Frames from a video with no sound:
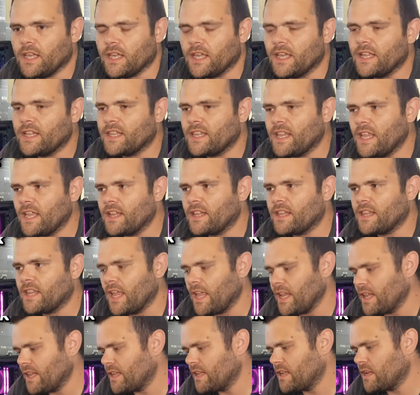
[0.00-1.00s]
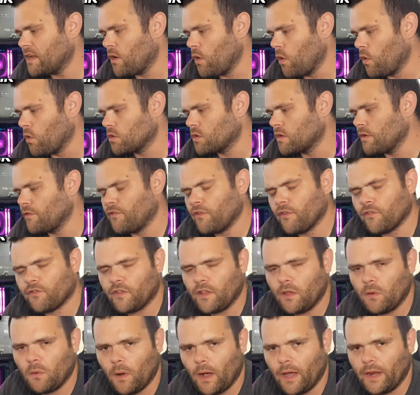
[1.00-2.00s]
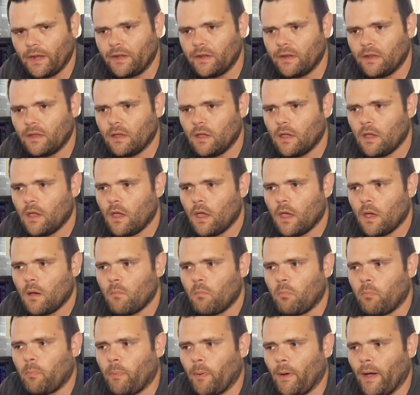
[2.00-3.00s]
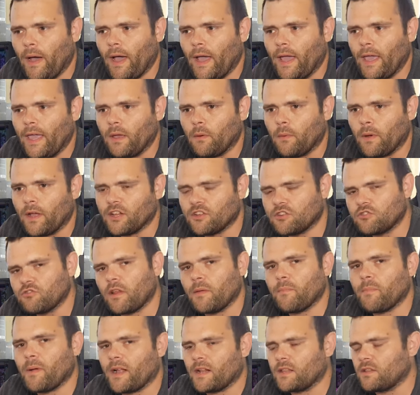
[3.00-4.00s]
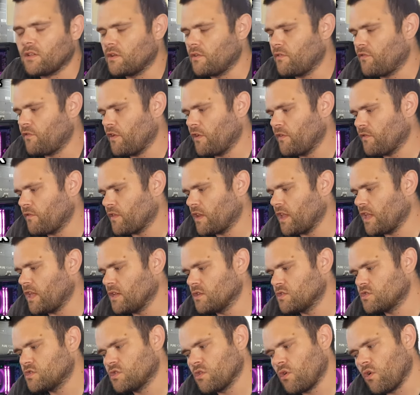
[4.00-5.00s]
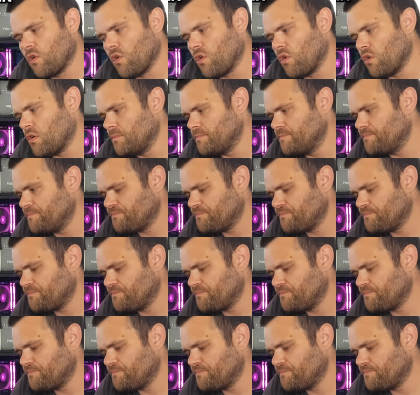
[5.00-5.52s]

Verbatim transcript: It, it did go to fifty-one, but it went straight back down to fifty, so